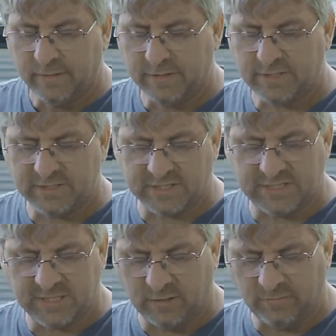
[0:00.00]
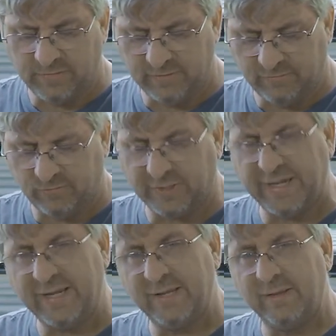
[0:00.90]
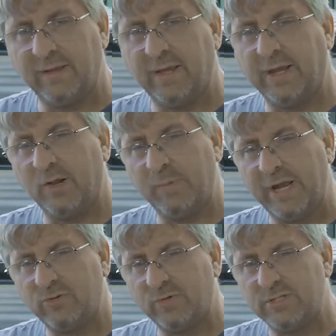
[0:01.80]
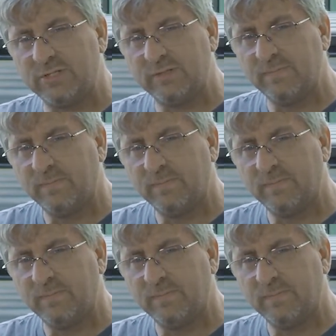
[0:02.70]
This is a self-inflating air mattress,